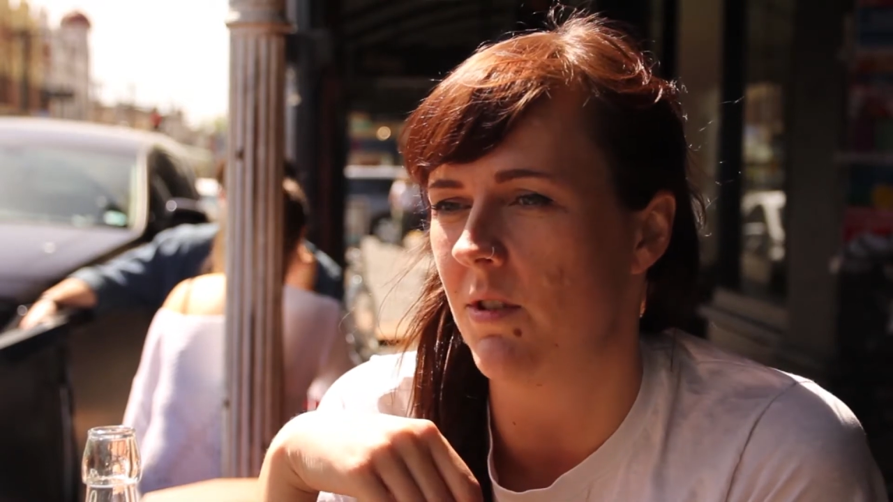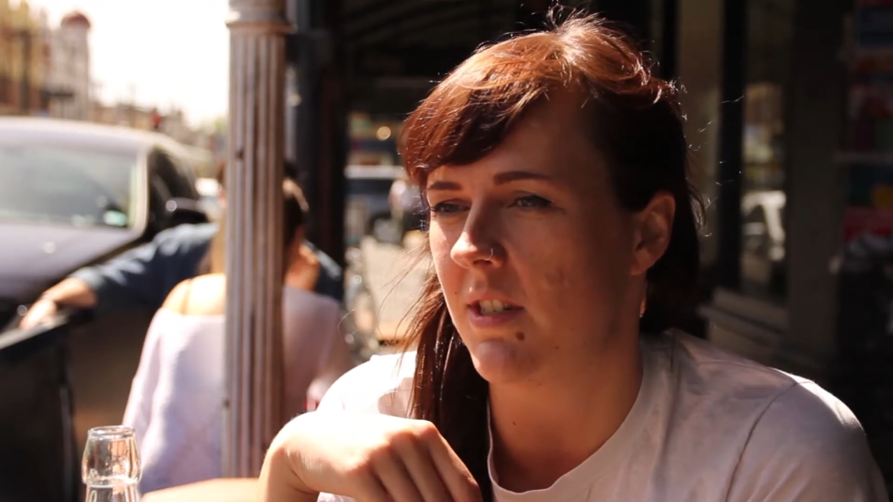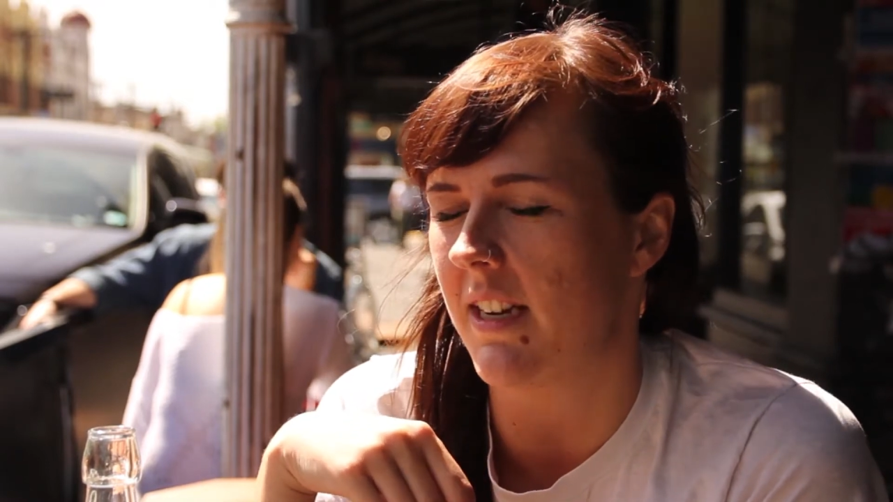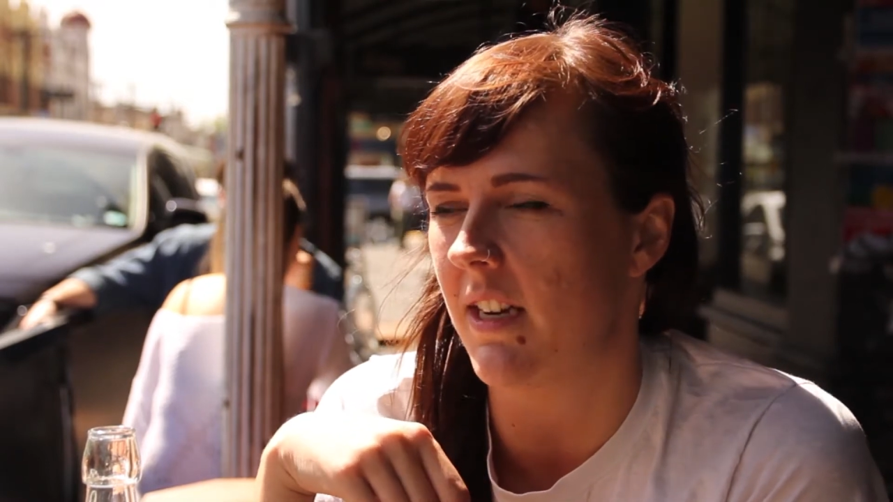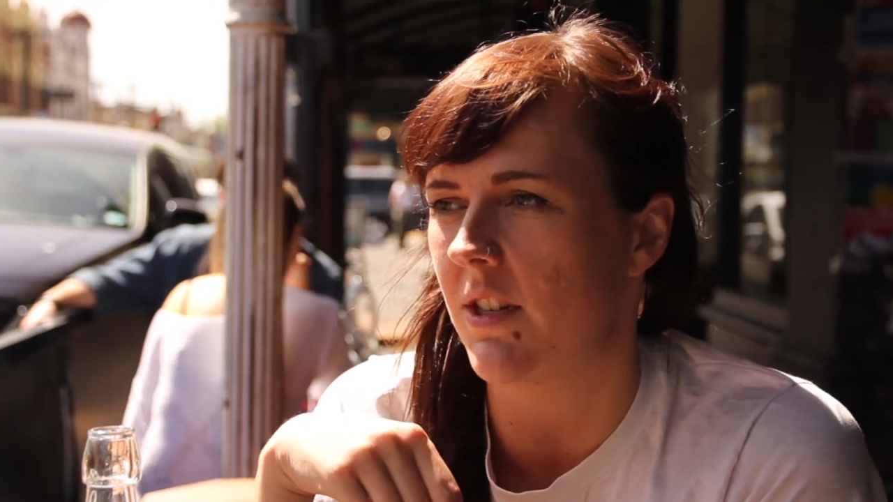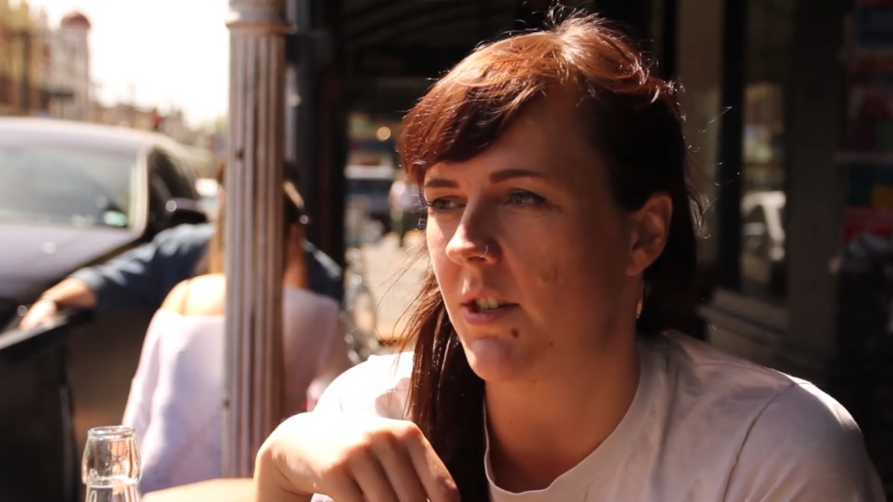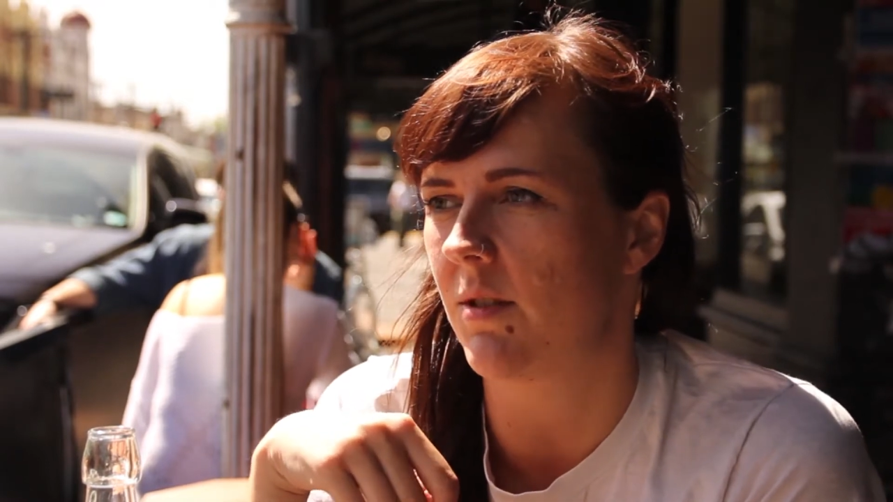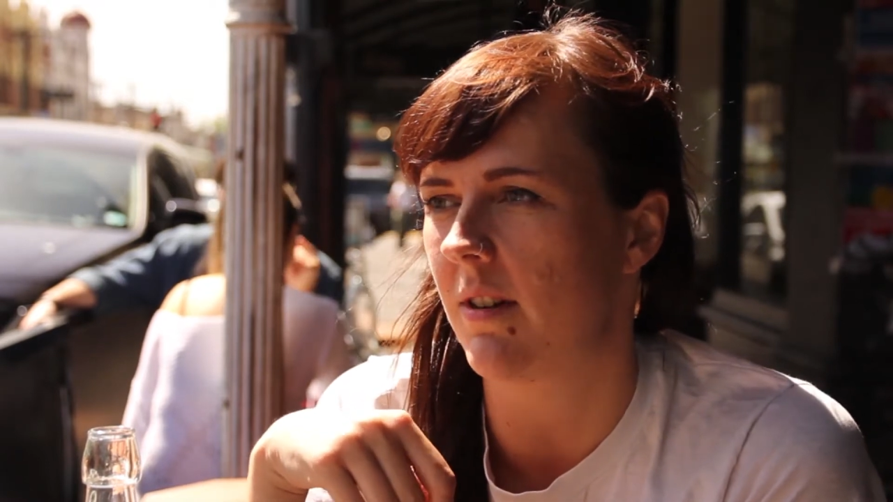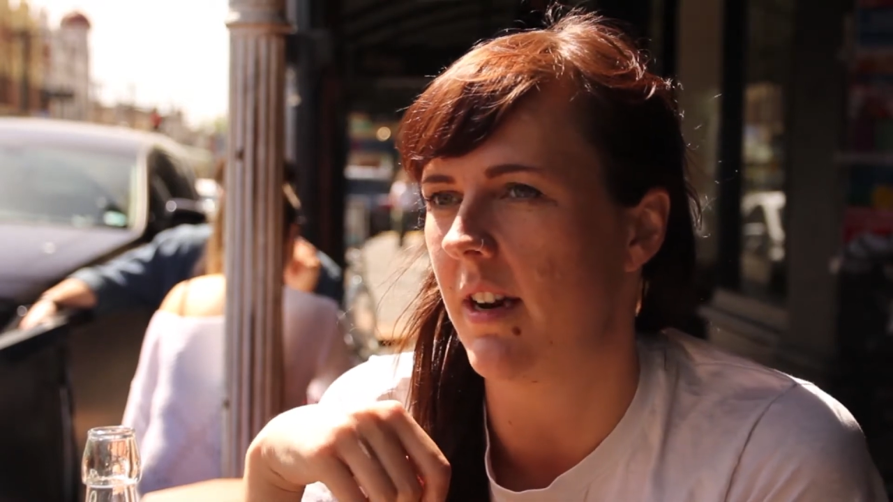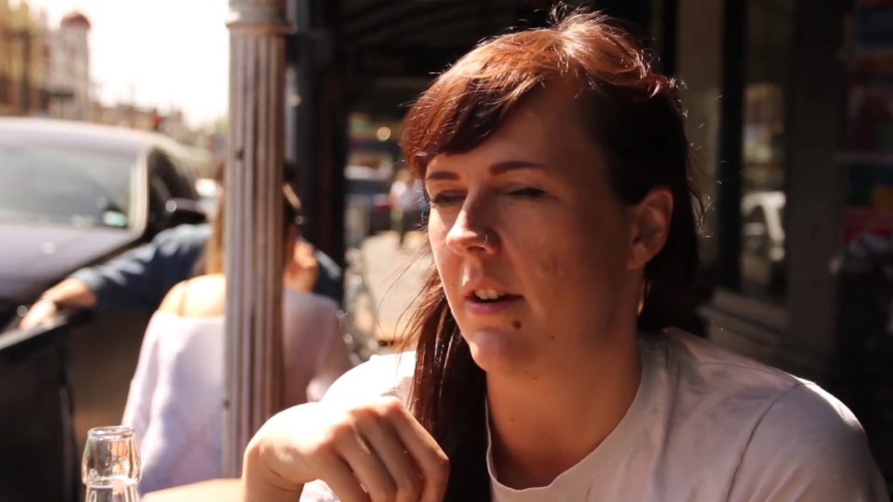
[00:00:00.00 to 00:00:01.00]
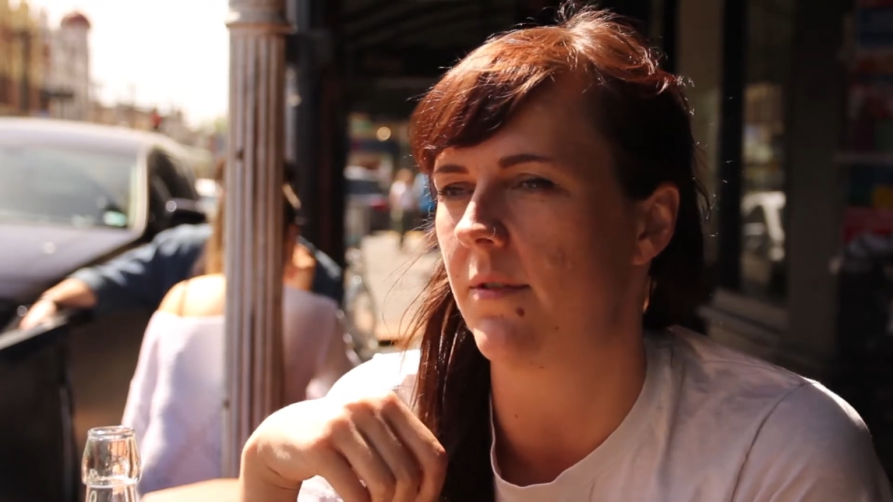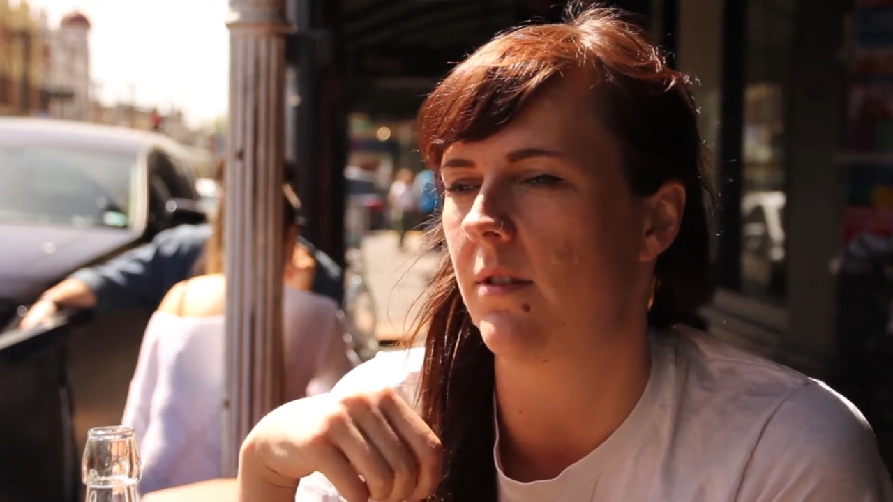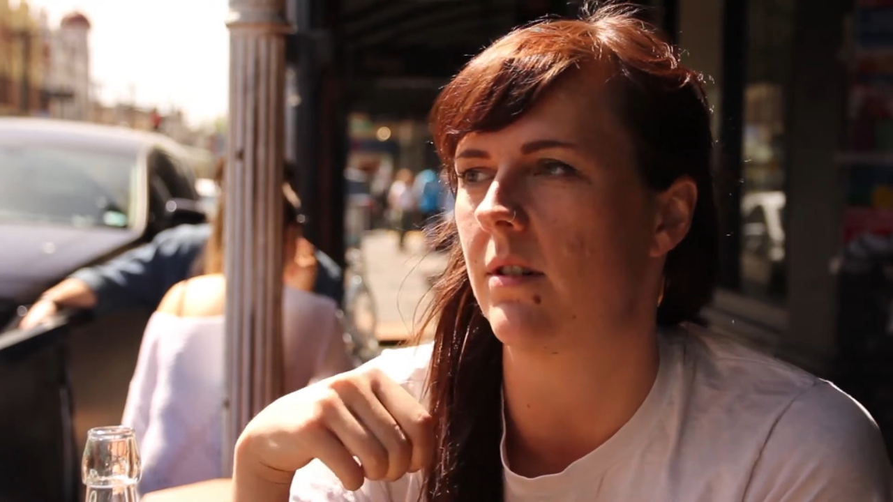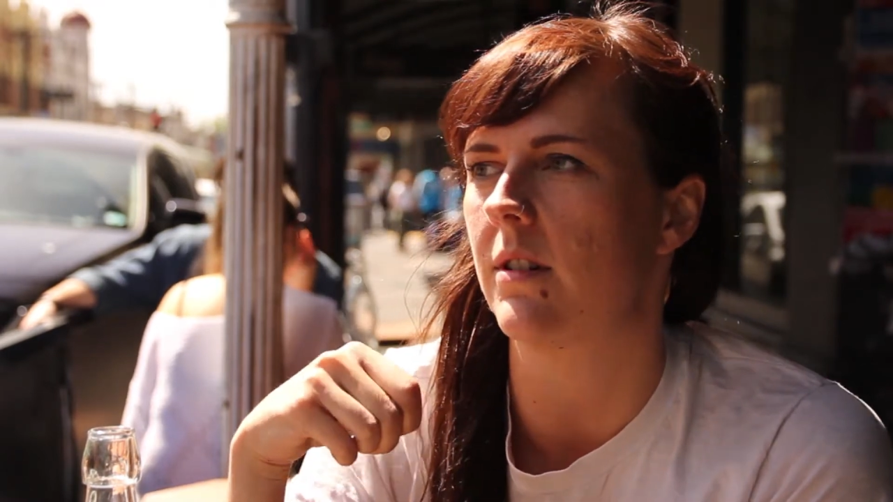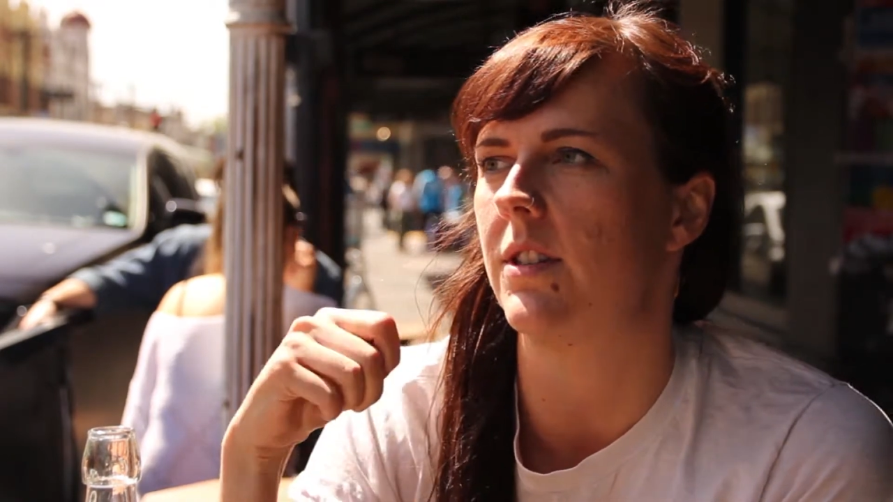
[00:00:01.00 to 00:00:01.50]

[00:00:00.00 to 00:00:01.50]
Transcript: music industry for a